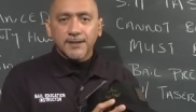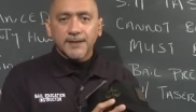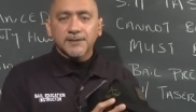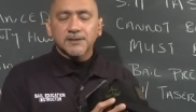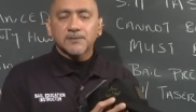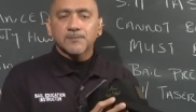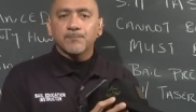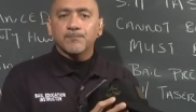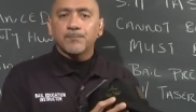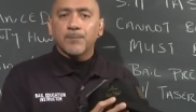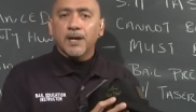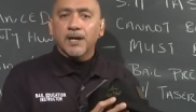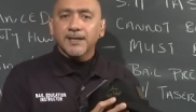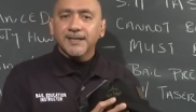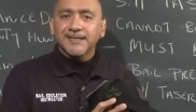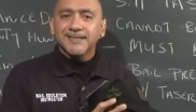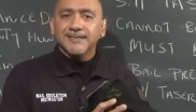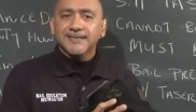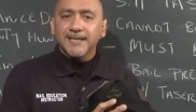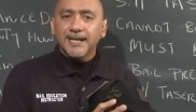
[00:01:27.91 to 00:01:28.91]
That's
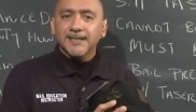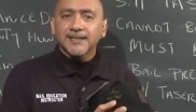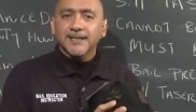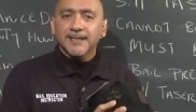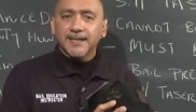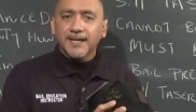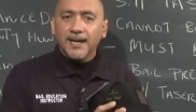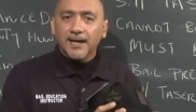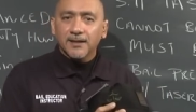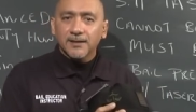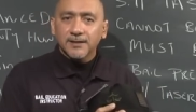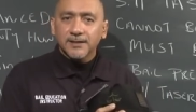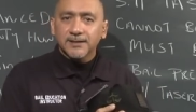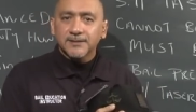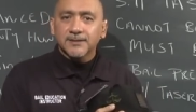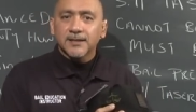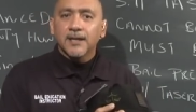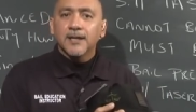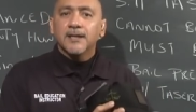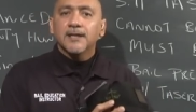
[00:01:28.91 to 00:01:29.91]
spotting
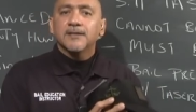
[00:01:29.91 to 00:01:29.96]
technicalities.